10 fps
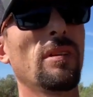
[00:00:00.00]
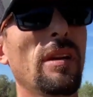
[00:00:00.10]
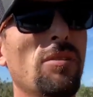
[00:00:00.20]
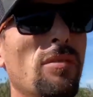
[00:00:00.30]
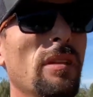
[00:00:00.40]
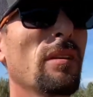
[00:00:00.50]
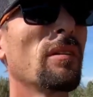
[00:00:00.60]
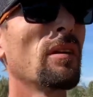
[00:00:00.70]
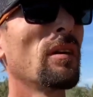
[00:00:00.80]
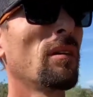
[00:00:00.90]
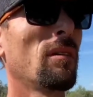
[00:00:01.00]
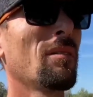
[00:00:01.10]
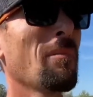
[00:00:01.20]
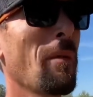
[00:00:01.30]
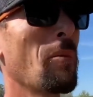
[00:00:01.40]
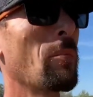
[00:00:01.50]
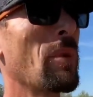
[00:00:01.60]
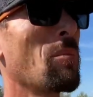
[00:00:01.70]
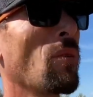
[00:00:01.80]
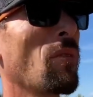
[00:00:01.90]
Actually, I think maybe
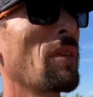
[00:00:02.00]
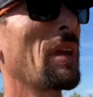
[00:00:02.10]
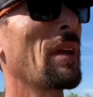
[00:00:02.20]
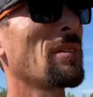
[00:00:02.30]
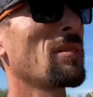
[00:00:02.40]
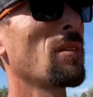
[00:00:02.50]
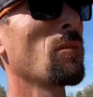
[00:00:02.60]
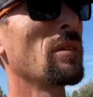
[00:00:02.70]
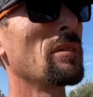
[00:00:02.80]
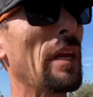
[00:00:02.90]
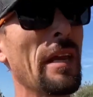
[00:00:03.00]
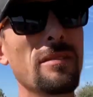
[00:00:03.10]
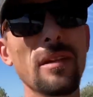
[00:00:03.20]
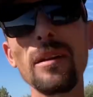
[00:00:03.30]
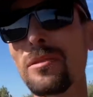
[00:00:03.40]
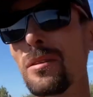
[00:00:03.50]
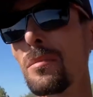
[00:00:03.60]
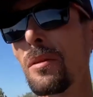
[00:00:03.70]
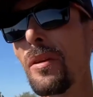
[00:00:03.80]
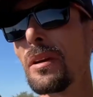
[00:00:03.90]
people will think it has to do with dancing or
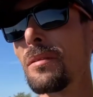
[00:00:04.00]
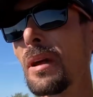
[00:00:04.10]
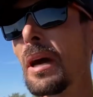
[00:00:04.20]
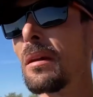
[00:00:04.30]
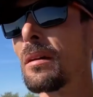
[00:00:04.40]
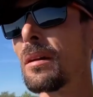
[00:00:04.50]
something if I do that.